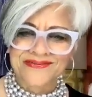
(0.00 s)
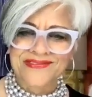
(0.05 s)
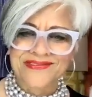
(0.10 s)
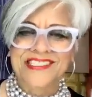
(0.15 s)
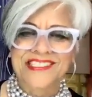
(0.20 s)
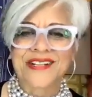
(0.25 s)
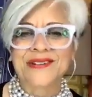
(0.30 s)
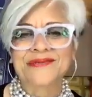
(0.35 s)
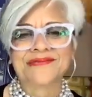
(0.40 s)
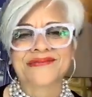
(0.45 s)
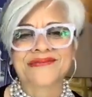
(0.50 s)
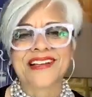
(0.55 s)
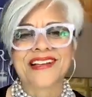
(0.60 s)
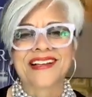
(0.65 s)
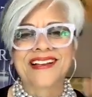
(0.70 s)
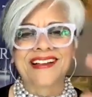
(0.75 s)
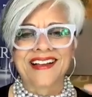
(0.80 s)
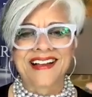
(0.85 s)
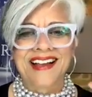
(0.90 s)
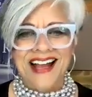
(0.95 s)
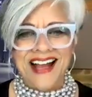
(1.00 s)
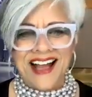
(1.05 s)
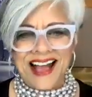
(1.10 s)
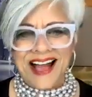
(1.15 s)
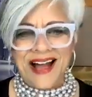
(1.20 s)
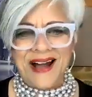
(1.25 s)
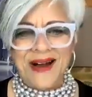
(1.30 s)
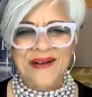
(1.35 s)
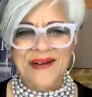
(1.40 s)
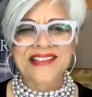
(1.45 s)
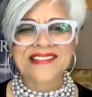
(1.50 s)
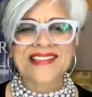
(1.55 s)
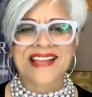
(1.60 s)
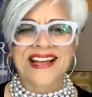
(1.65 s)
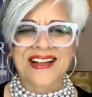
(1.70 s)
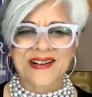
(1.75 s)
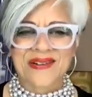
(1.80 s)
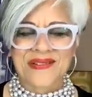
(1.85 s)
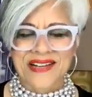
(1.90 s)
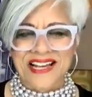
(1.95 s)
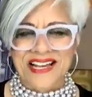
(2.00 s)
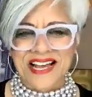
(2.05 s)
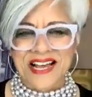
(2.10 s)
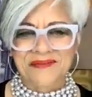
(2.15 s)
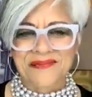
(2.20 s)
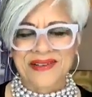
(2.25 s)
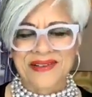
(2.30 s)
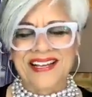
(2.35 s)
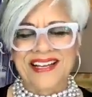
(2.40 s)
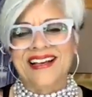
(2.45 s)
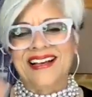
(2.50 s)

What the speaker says: So how is that going to happen?